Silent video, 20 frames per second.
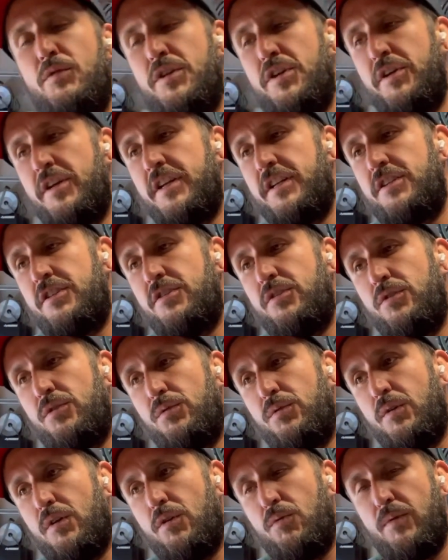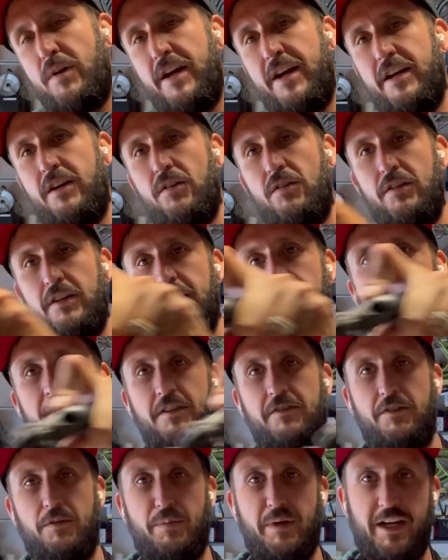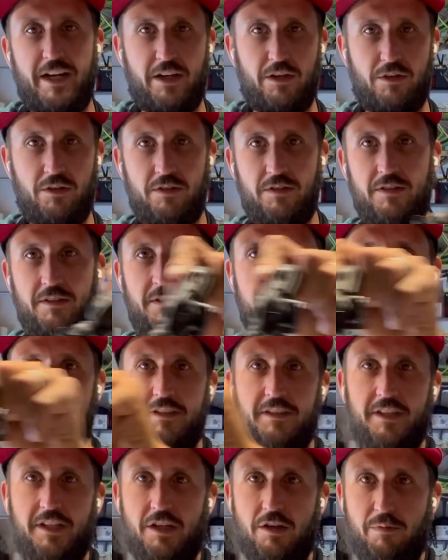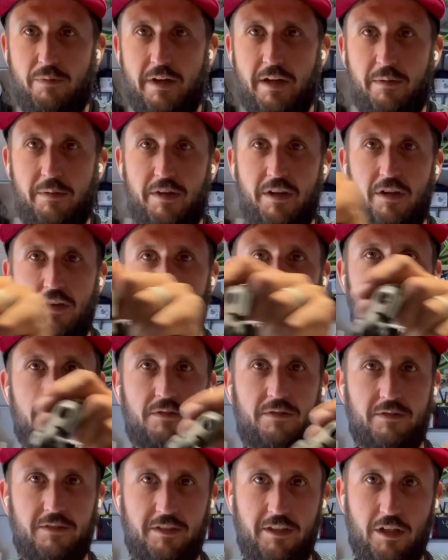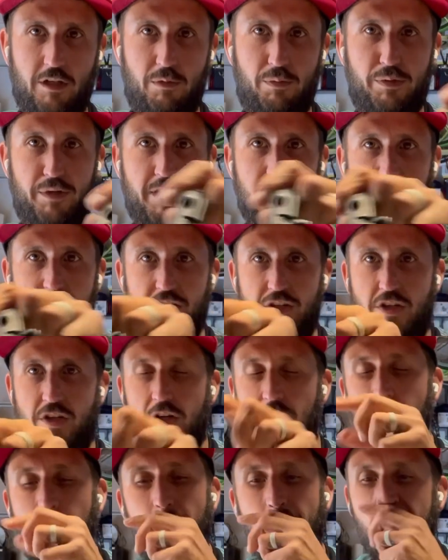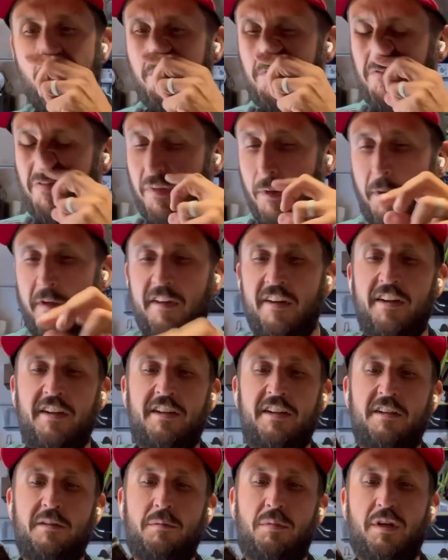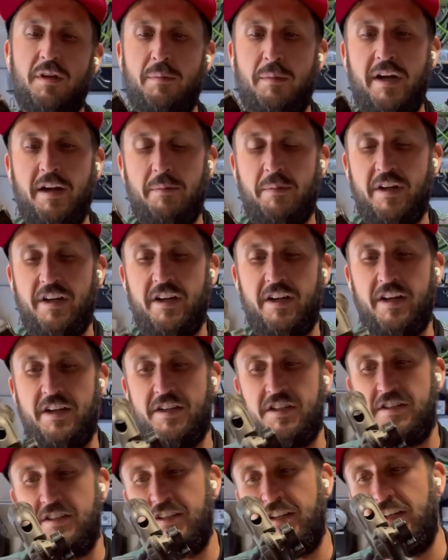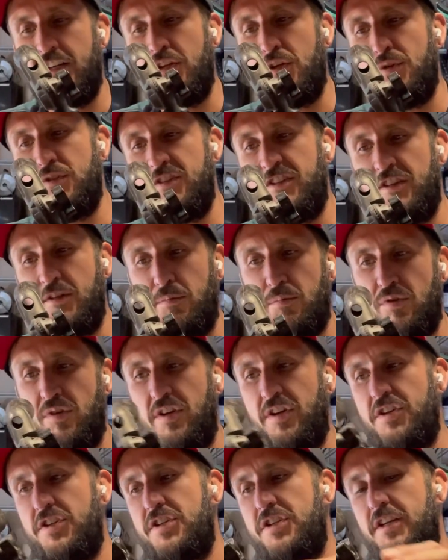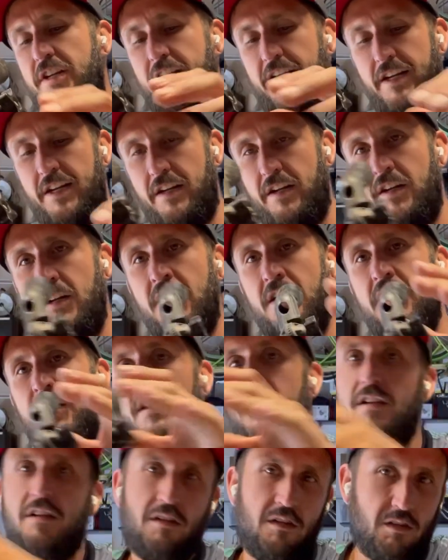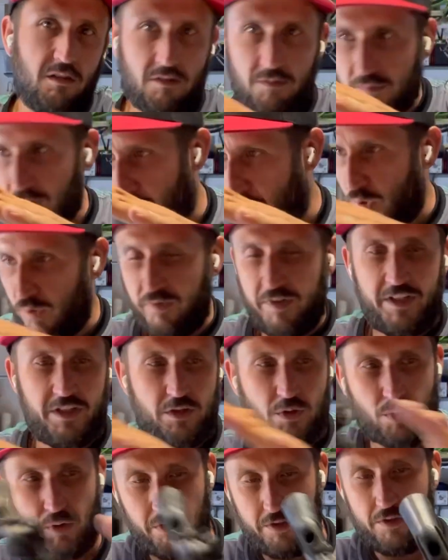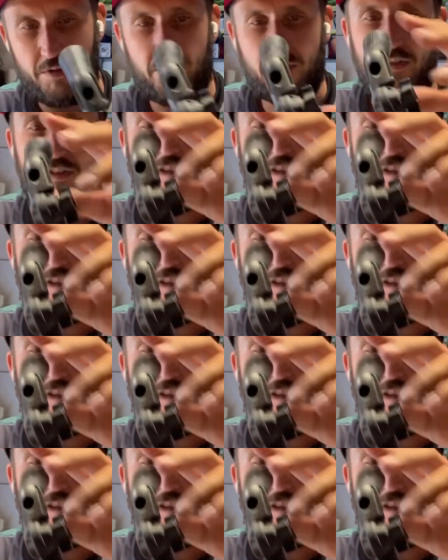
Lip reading: you get to a right or left of a panel, maybe it'll help you as you go. But in my opinion, I just think using the brush and moving towards those